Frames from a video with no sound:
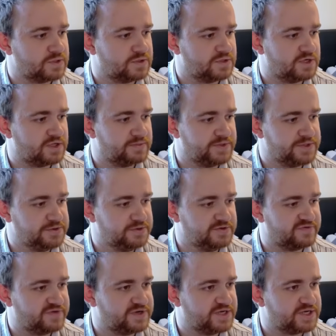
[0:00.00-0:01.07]
That'll be good
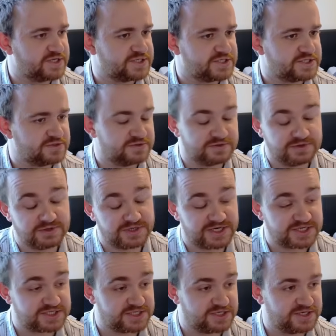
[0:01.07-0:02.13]
for next, or not
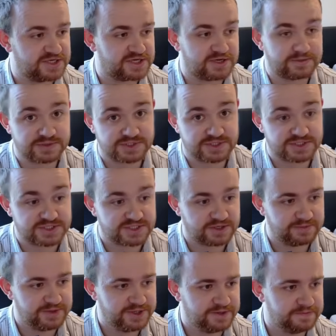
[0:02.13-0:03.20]
next turn, in a couple turns
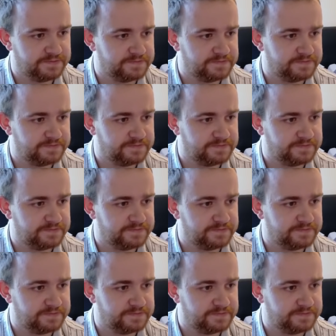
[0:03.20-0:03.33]
time here.